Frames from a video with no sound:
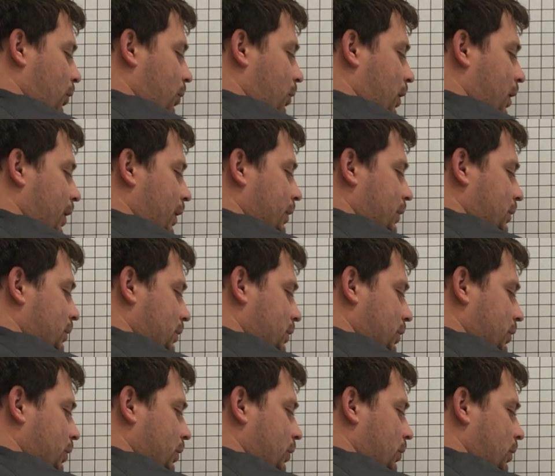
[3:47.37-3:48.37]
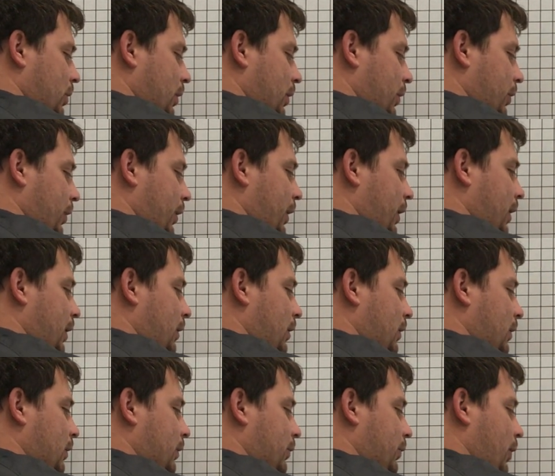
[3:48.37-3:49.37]
1, 2, 3,
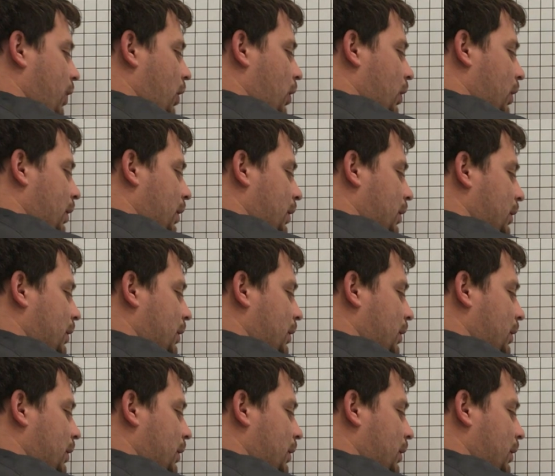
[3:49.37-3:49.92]
4.